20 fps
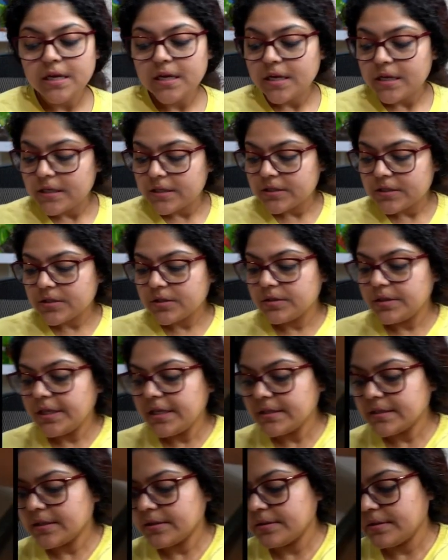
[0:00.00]
So
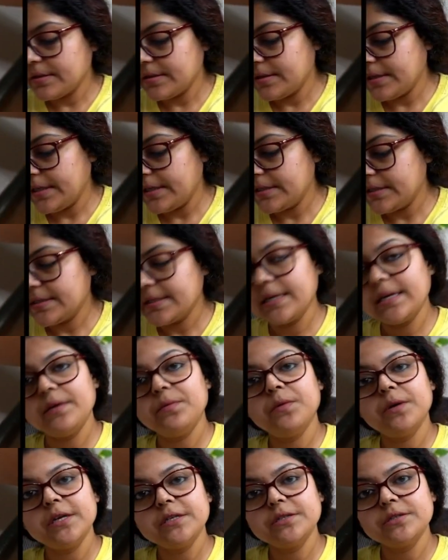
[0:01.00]
these are the things that I
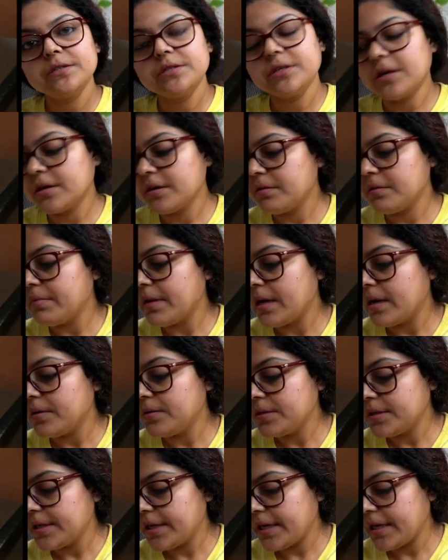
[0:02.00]
wanted to talk
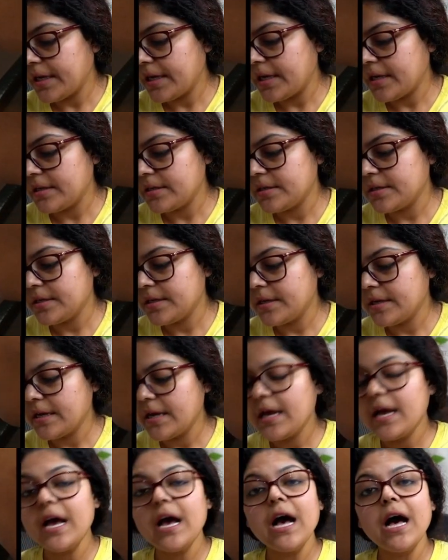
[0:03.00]
about, and
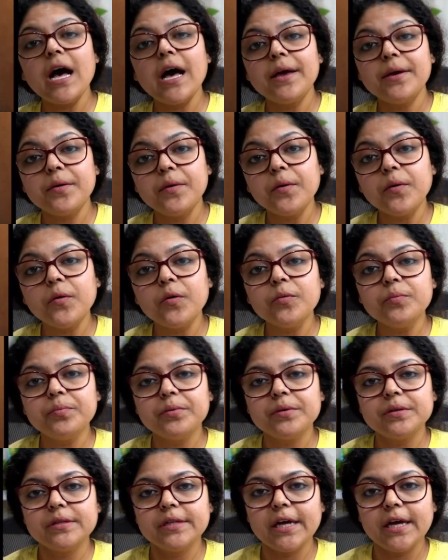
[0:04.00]
I hope
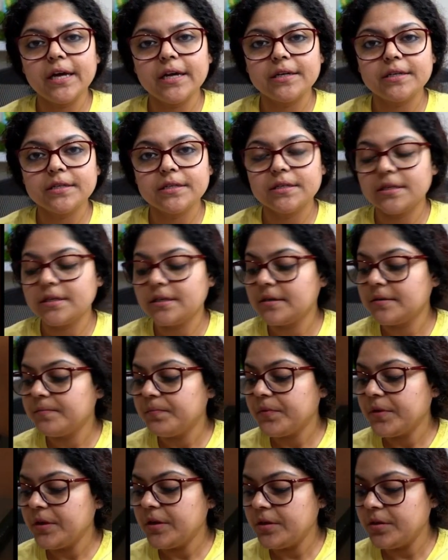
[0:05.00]
that
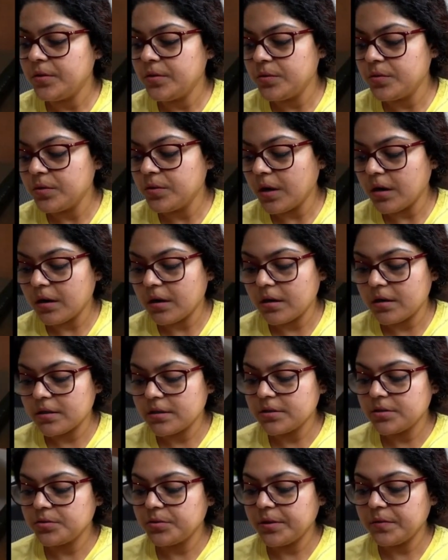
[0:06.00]
you are
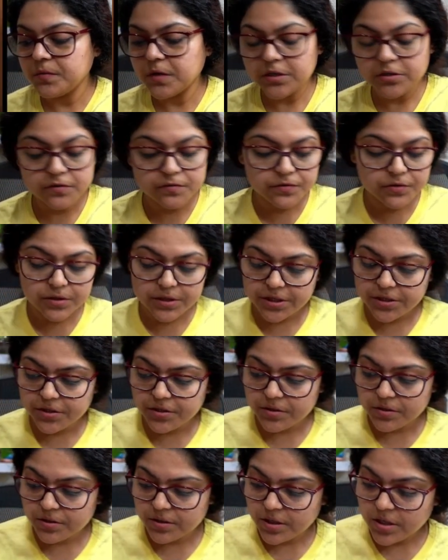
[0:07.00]
doing wonderful in
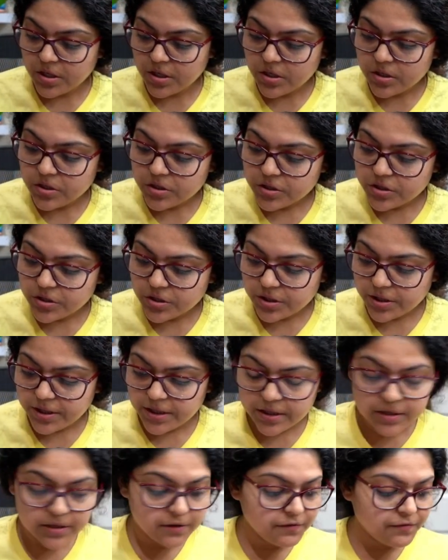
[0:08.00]
your
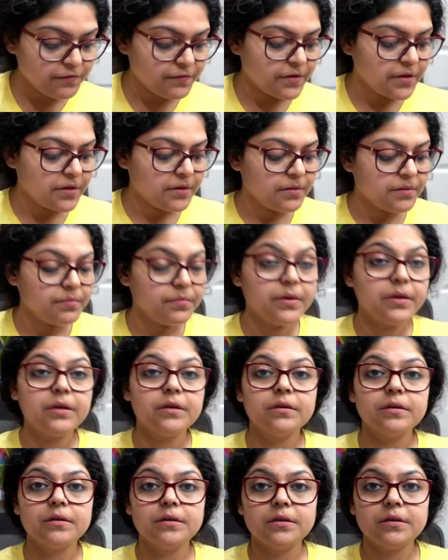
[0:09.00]
journey of
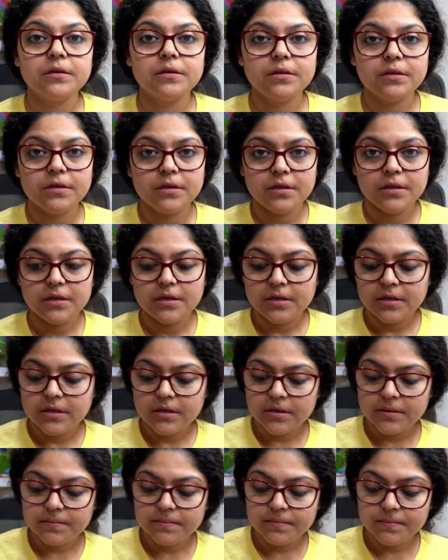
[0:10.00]
beginner,
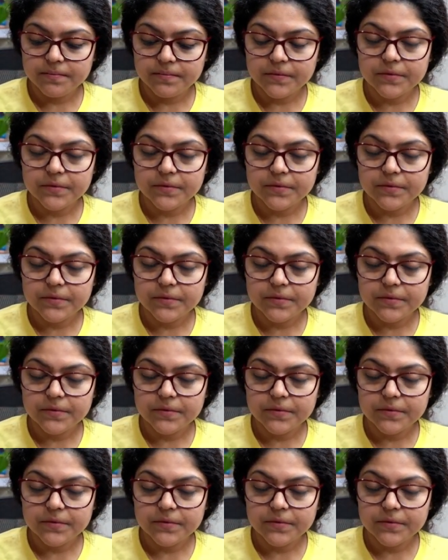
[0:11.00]
mm,